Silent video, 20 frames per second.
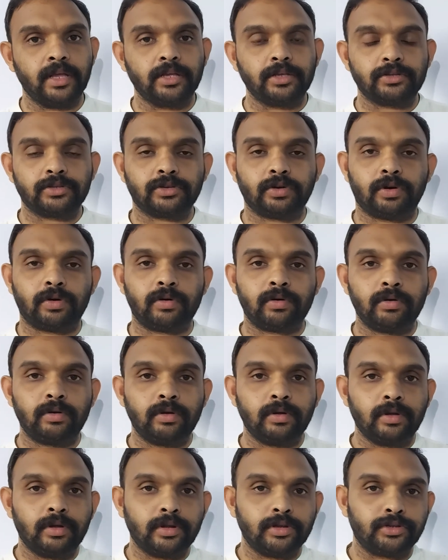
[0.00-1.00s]

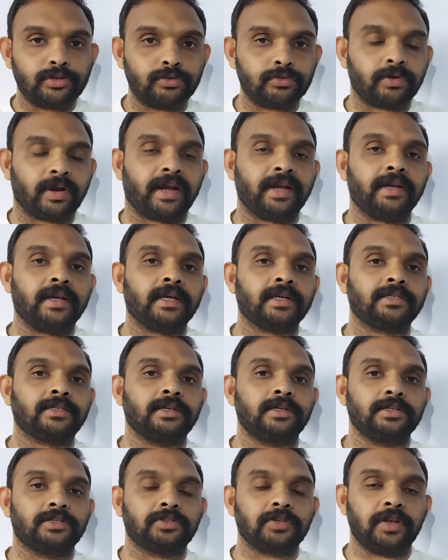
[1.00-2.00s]
So to
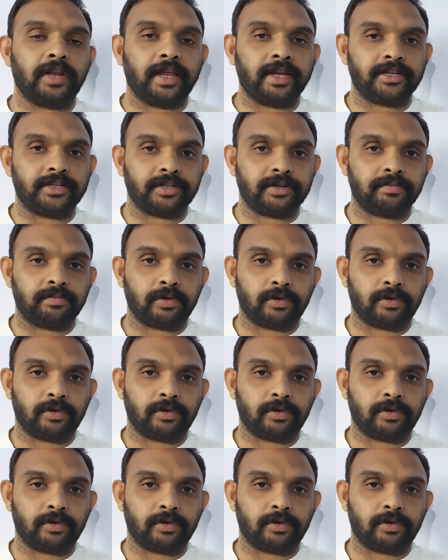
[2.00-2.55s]
conduct distillation